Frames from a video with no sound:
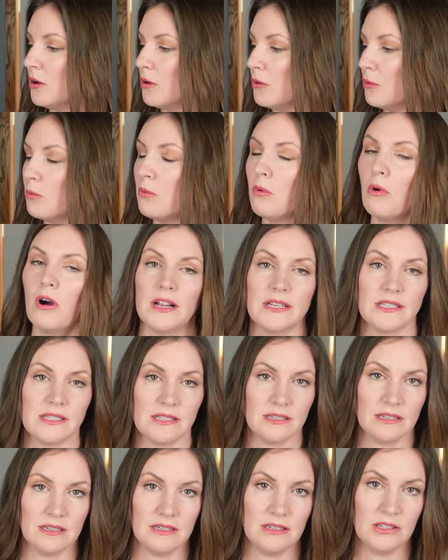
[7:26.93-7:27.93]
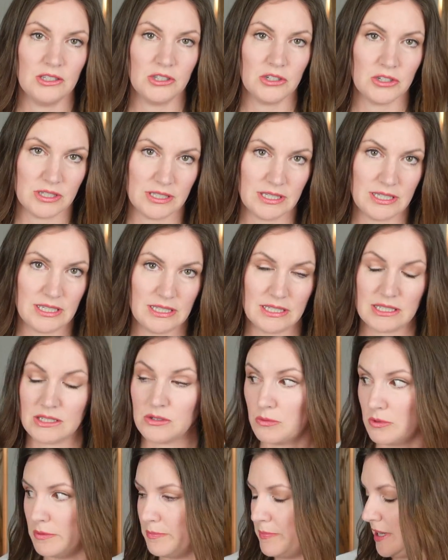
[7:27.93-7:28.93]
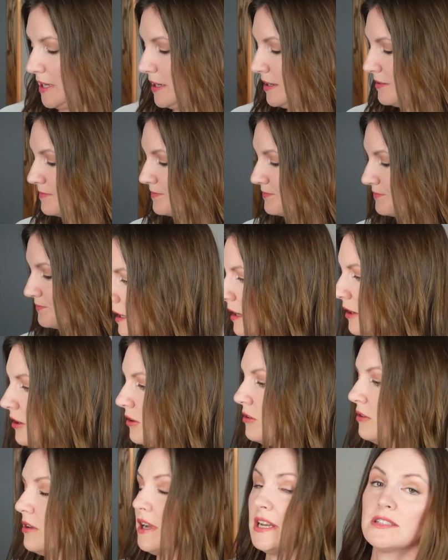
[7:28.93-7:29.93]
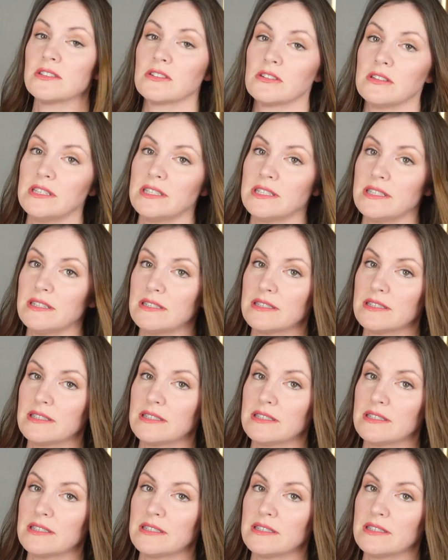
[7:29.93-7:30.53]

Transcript: what your season would be. Oh, okay, so the